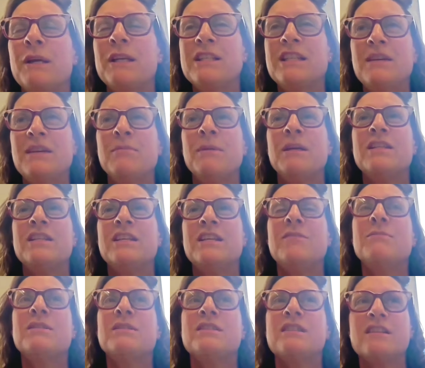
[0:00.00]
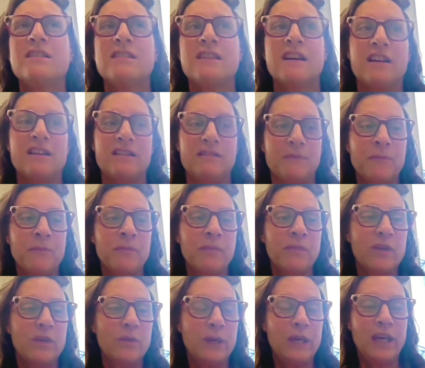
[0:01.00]
my team. My team sits on,
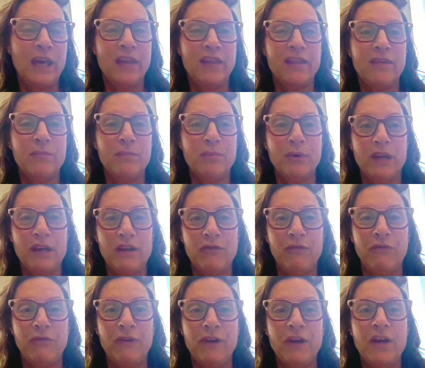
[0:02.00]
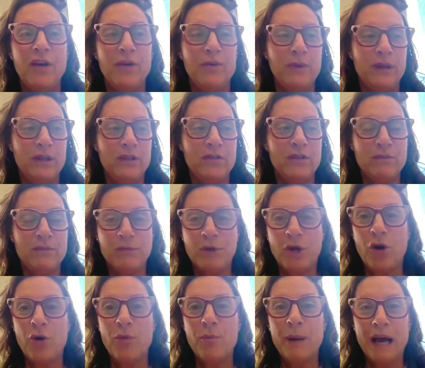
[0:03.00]
we get the brief, we
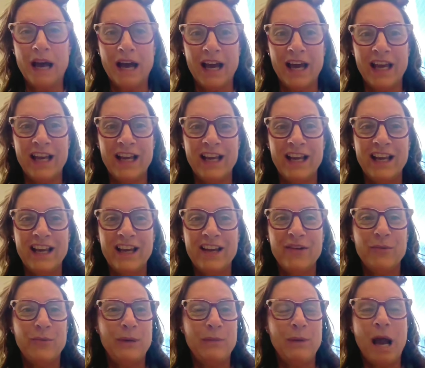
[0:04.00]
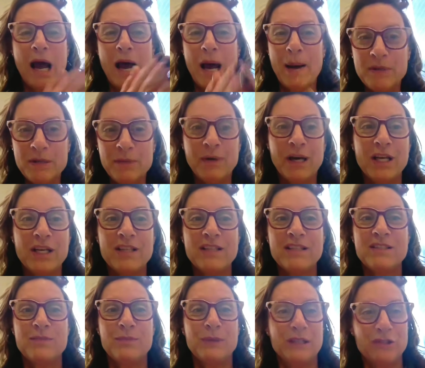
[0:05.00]
go by, we
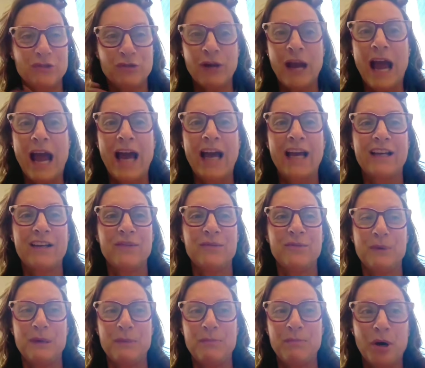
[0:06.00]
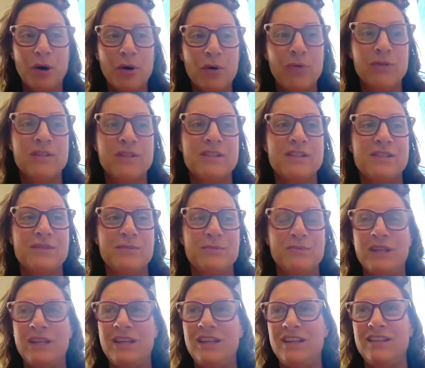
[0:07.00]
optimize, we track, we post,
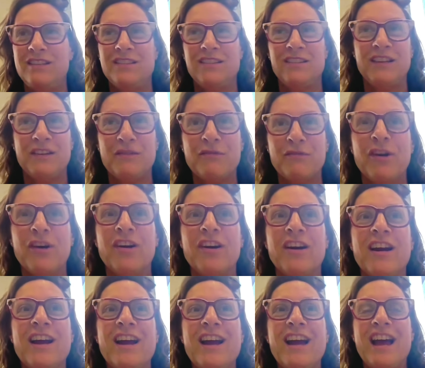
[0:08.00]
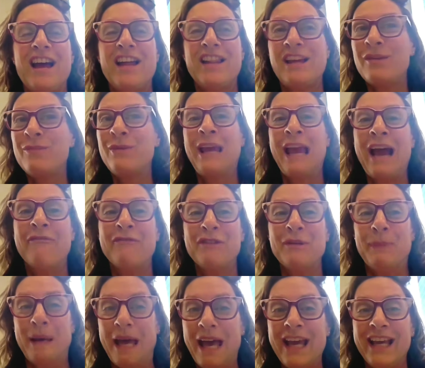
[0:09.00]
we deliver, and then we have
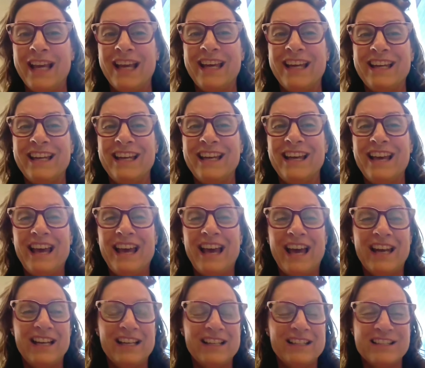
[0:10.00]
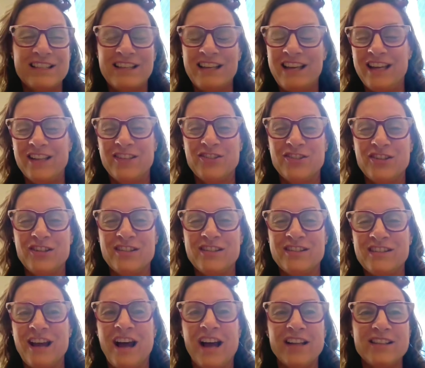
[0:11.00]
to pay it. And it's just
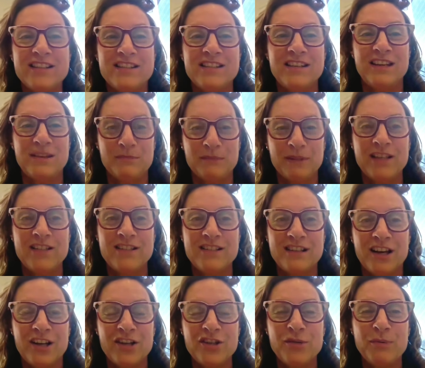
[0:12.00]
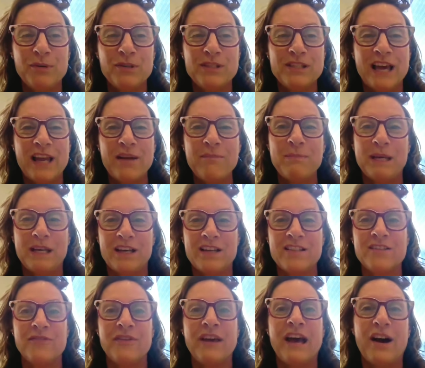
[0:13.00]
not seamless 100%
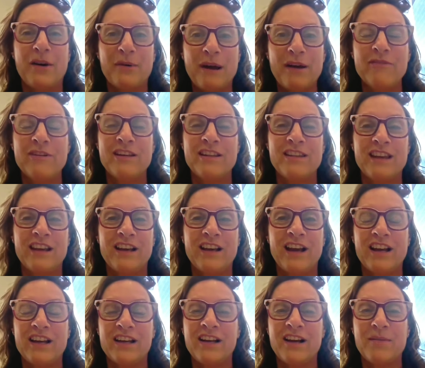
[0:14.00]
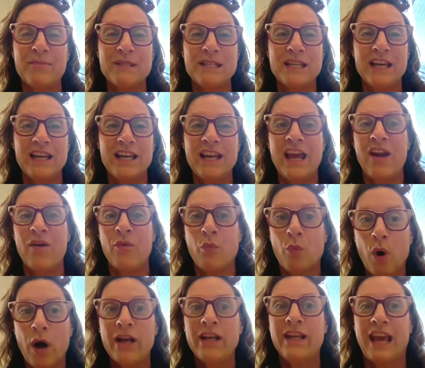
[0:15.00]
because of how everything kind of comes in and
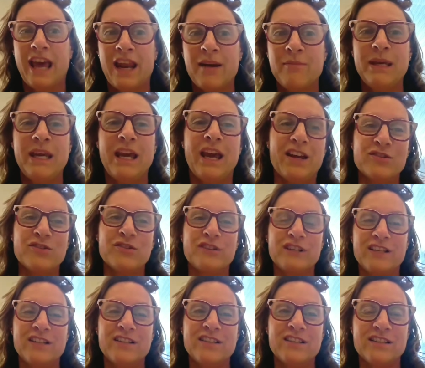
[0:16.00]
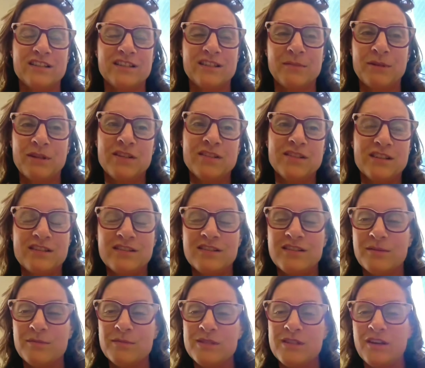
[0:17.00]
what can be entered into some of the
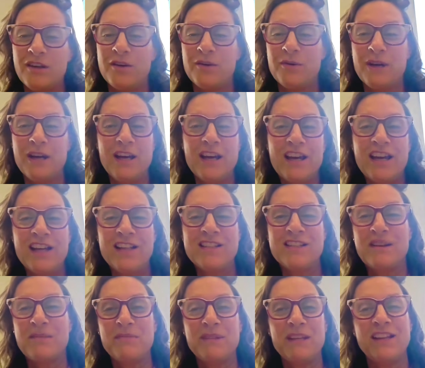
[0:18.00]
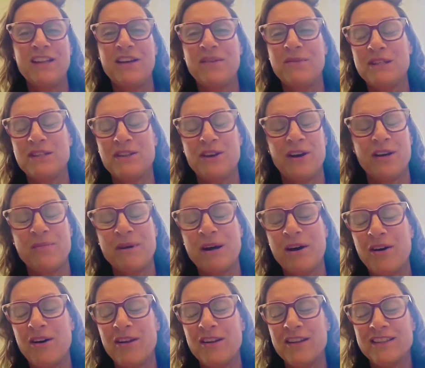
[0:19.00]
systems. So it's something that we talk
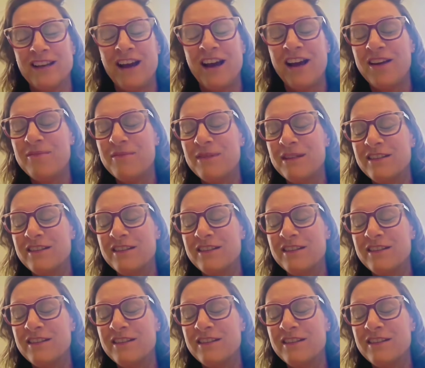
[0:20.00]
about all the time,